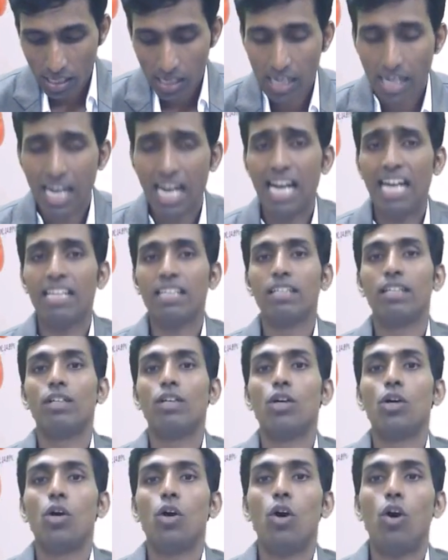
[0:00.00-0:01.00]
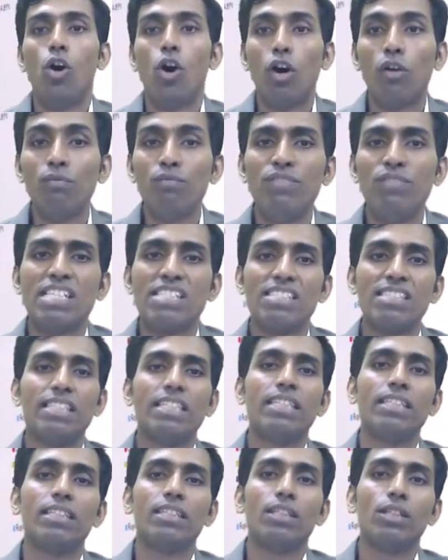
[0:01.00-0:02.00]
And
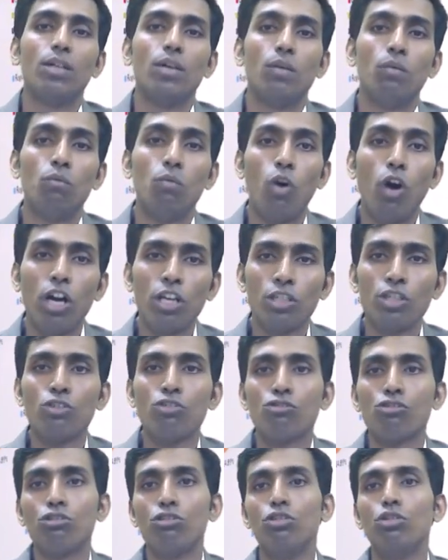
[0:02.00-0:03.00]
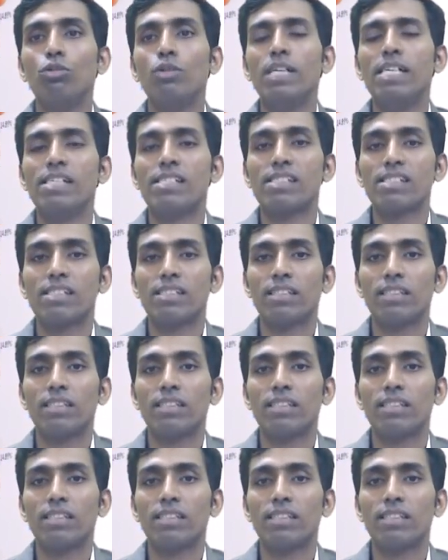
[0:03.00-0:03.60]
obviously what you should do is